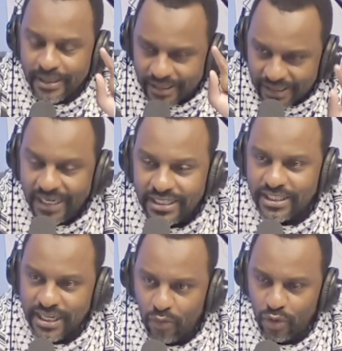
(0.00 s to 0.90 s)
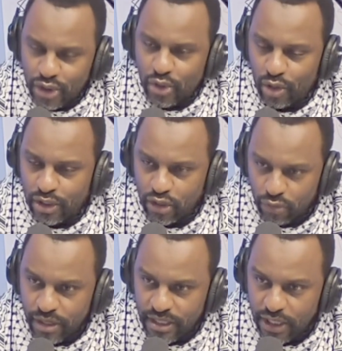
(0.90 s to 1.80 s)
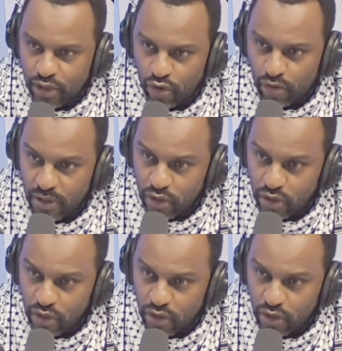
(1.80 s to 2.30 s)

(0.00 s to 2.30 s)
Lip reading: That is now what's called growing the economy.